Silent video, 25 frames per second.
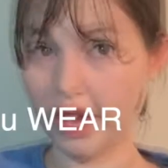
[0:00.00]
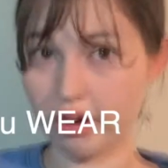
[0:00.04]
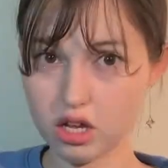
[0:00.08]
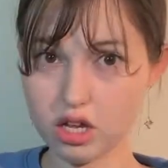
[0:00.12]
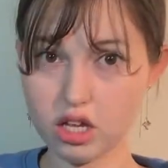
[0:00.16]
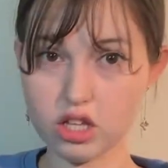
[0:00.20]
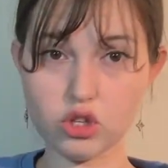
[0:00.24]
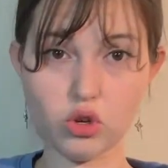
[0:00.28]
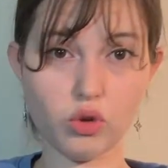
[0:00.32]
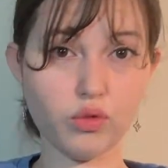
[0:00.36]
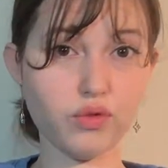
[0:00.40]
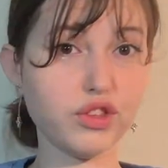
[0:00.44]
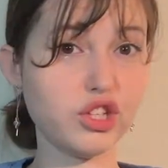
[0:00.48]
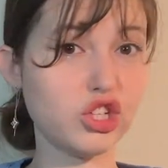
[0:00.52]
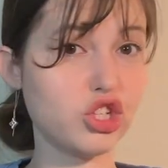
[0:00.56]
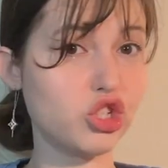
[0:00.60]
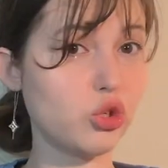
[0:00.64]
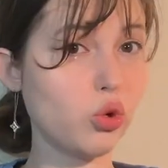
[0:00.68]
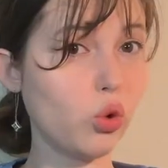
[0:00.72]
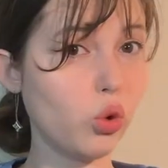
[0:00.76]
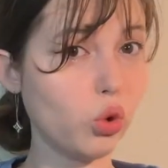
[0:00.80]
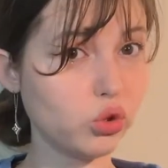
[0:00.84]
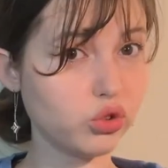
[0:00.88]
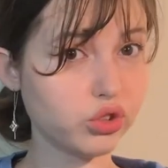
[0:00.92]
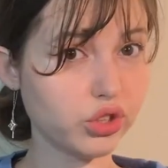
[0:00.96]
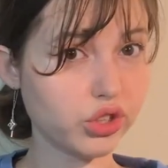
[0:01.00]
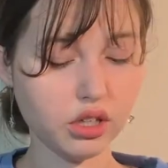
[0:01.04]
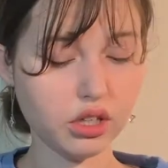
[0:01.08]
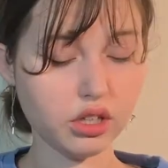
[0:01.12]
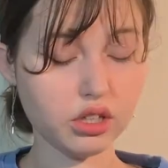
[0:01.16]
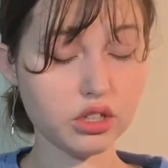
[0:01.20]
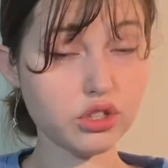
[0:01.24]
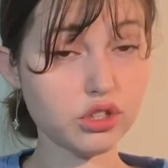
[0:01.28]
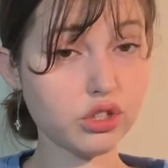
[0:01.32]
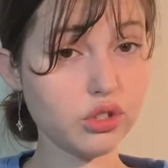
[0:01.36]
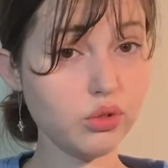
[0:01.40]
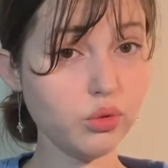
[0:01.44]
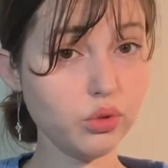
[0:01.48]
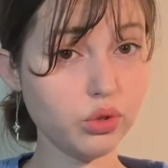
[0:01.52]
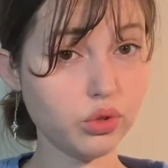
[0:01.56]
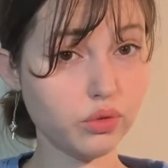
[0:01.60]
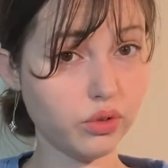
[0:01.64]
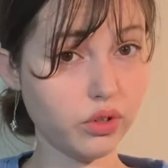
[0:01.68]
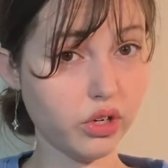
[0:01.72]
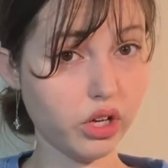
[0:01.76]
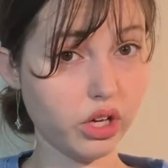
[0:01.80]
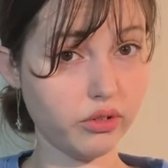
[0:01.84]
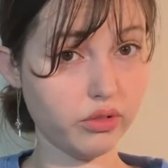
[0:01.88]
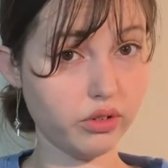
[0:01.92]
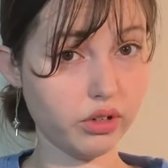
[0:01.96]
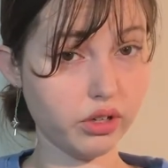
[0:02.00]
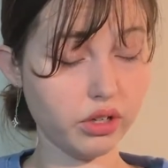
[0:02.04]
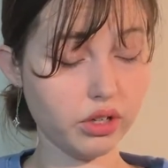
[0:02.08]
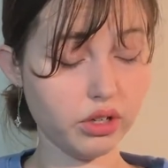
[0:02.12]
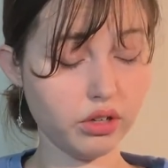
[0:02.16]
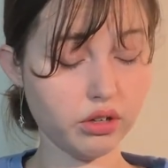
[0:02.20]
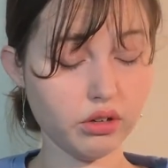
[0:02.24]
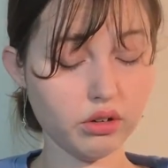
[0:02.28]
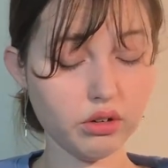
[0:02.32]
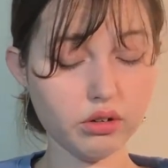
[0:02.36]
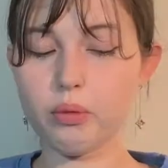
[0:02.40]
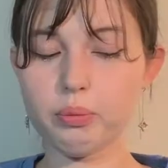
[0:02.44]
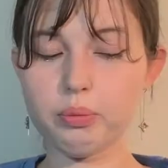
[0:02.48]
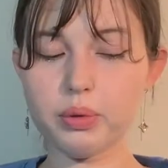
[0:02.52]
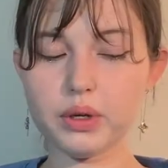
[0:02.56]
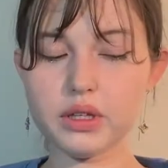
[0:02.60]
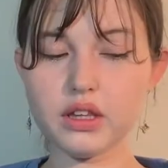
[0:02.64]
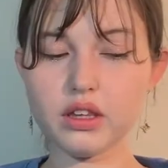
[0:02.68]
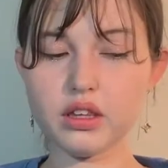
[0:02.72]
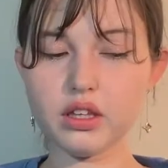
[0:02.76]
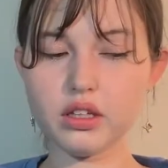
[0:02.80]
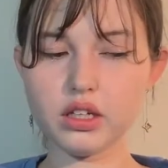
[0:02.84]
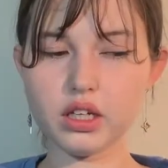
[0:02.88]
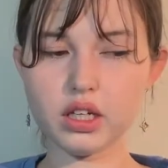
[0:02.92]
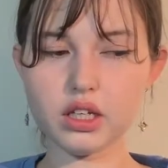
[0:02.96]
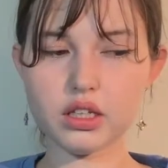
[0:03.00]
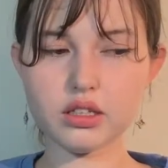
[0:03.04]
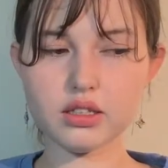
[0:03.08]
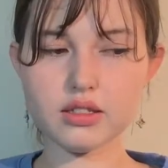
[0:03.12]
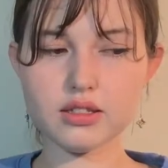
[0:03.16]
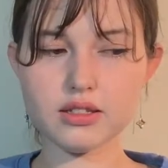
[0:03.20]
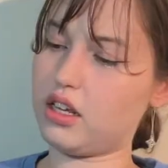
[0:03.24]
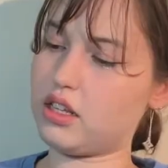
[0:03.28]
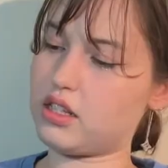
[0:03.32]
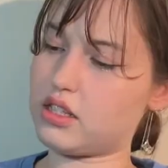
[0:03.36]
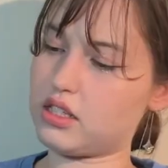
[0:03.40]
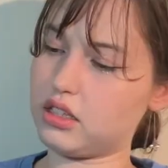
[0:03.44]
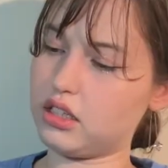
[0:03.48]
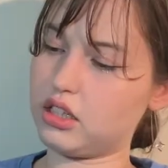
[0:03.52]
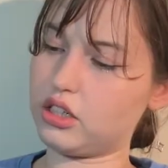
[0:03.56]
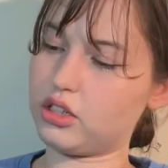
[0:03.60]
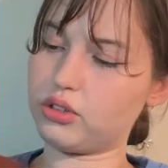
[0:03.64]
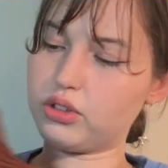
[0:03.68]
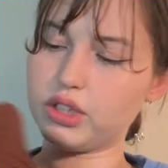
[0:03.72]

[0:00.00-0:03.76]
It's off the shoulder. It's cute or whatever, But the thing is, it's literally